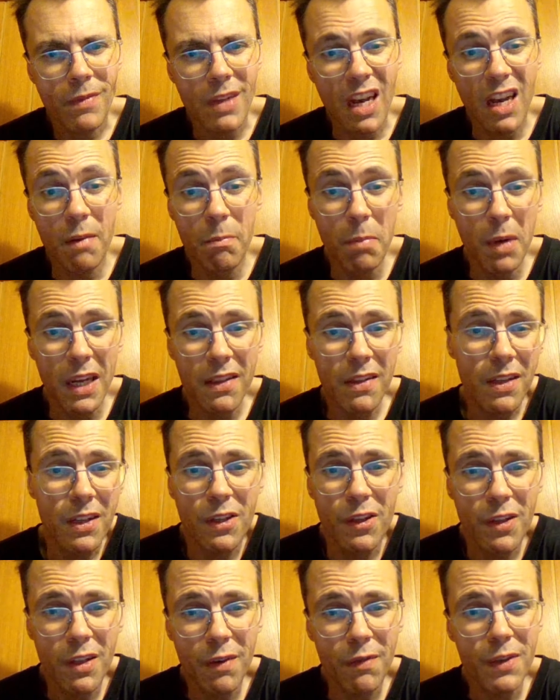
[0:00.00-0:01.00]
I bet
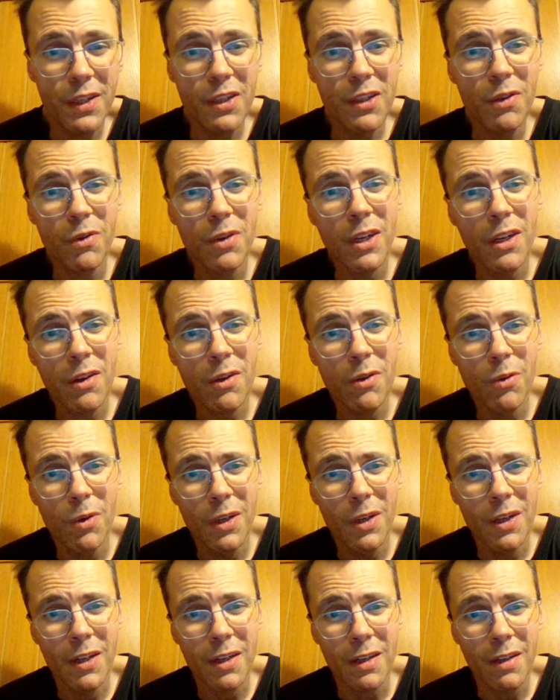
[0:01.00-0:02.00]
this stuff is still going to go
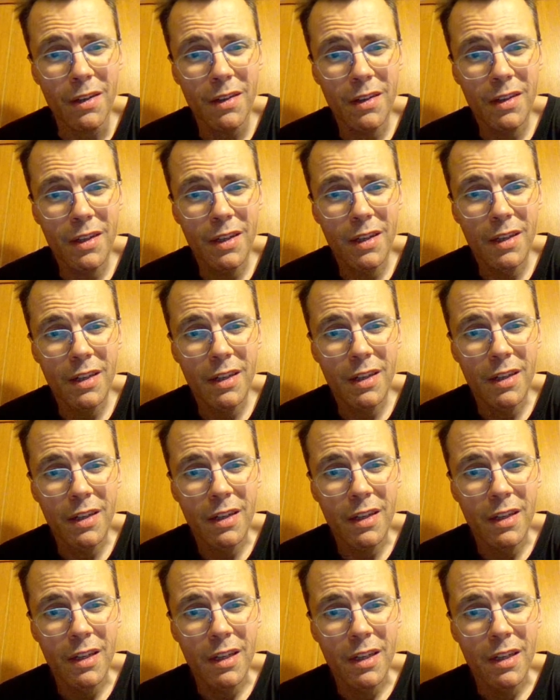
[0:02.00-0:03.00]
on.
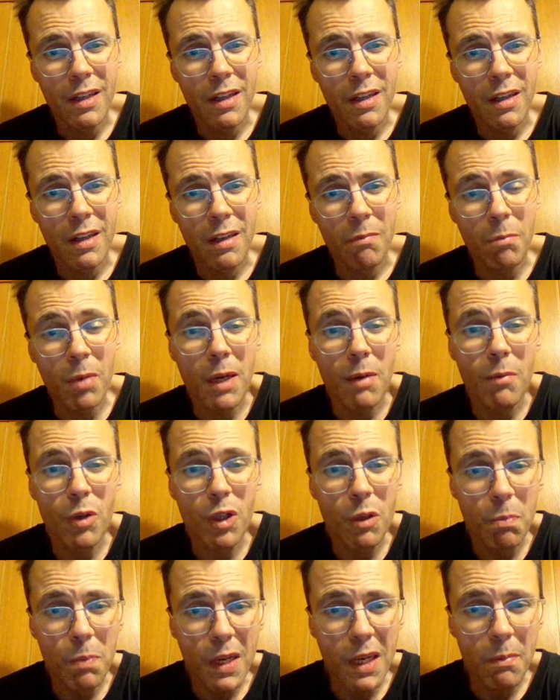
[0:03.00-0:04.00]
But it
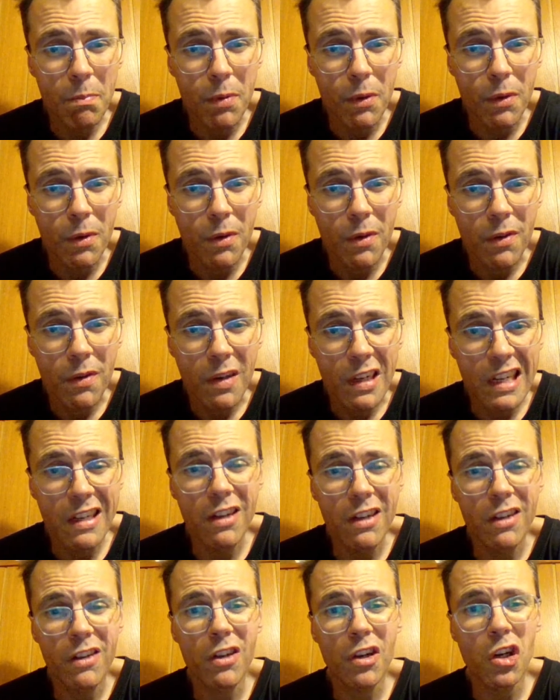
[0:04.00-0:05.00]
was people
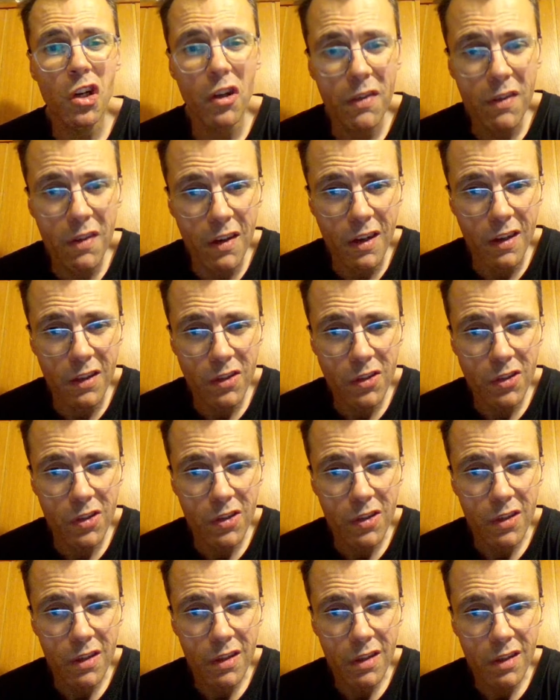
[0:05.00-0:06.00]
in other
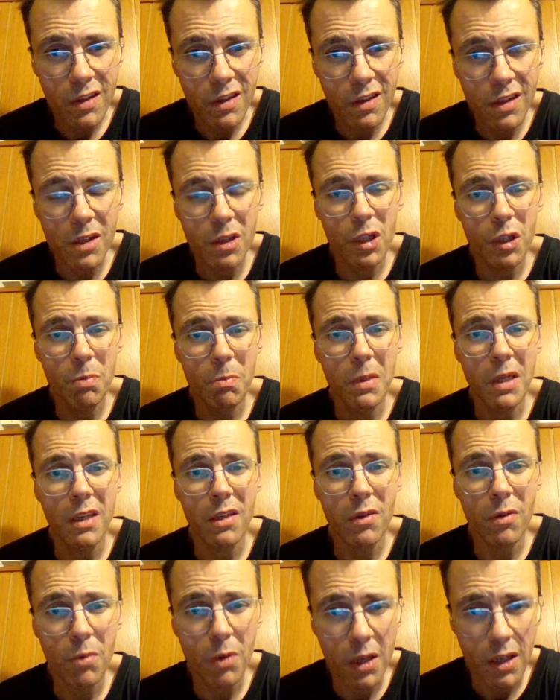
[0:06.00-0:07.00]
continents that
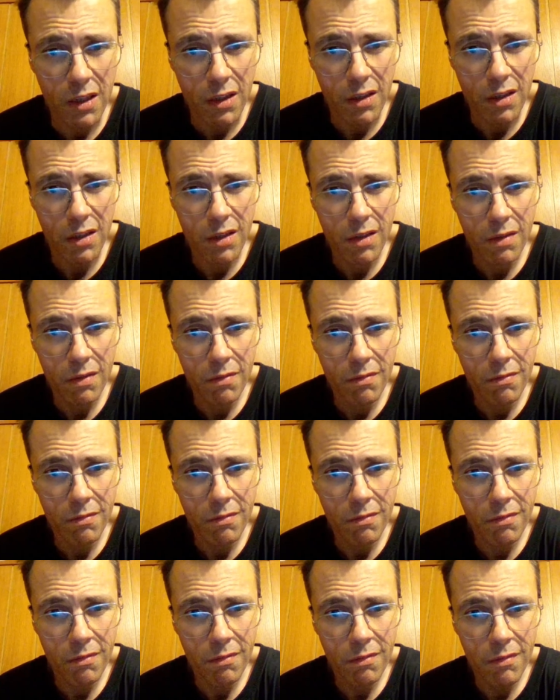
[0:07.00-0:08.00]
smelled red.
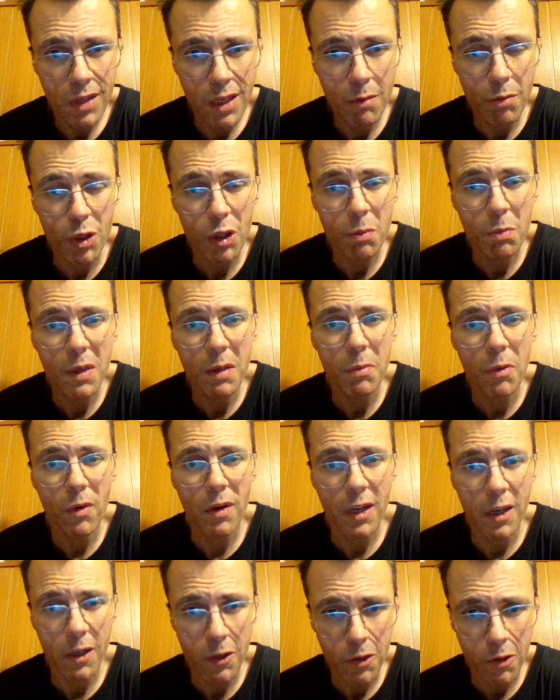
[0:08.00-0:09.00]
It was
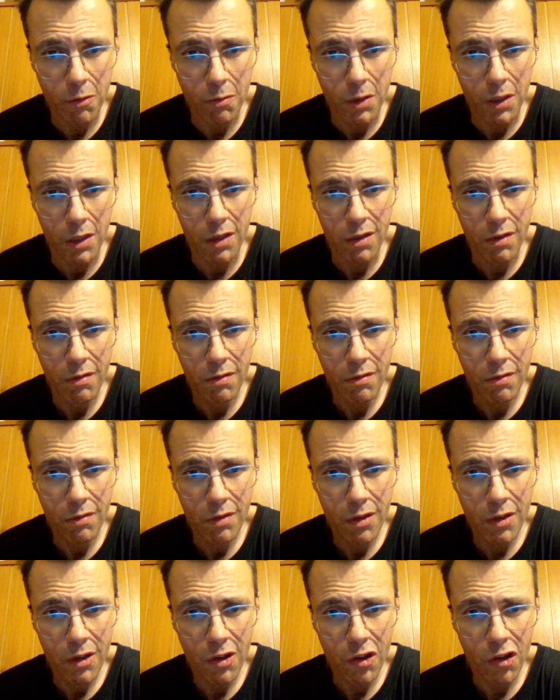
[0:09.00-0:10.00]
people elsewhere.
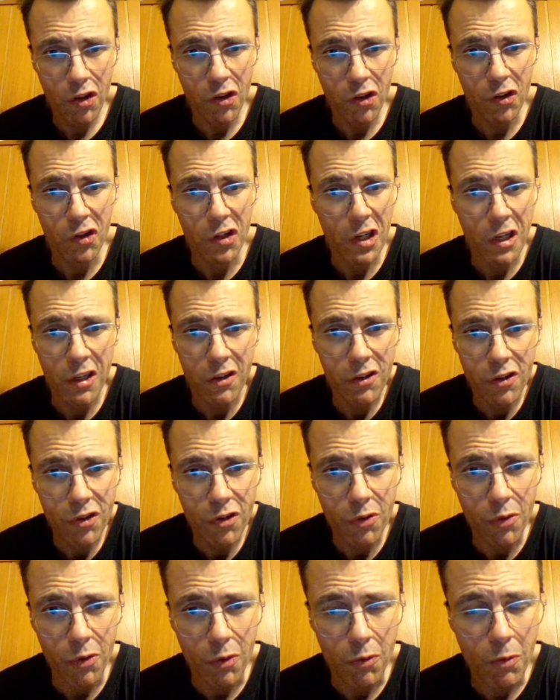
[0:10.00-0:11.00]
They
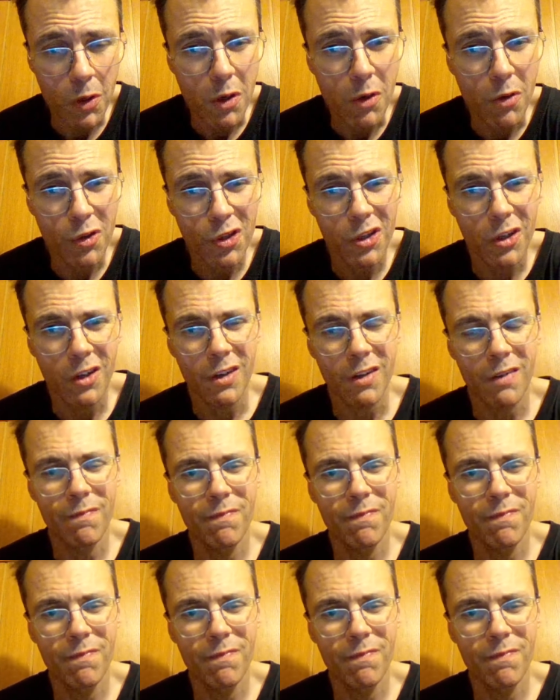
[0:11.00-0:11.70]
understood what goes on.